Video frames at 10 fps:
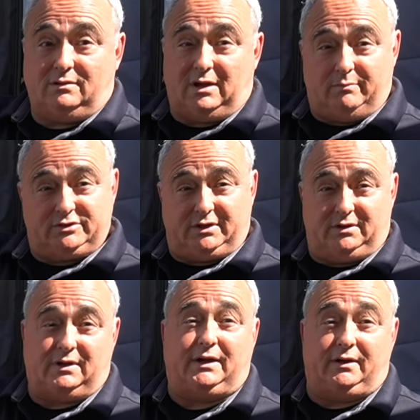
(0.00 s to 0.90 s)
Emptied
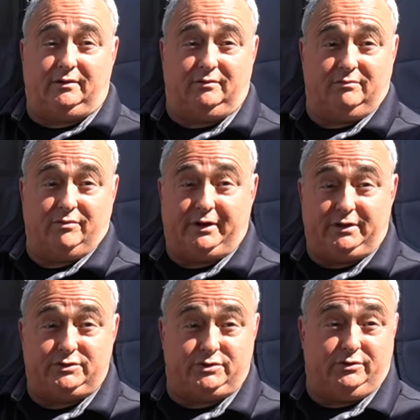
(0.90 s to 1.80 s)
and ready
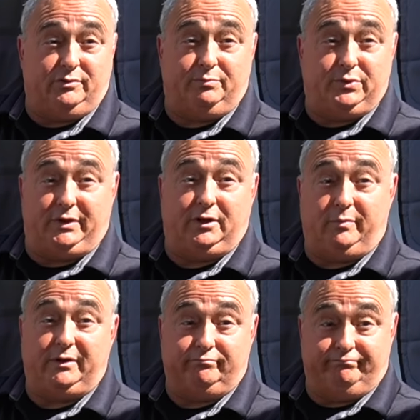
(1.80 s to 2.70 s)
to put in a
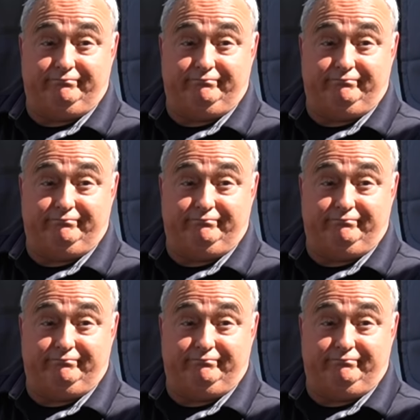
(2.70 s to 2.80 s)
bin.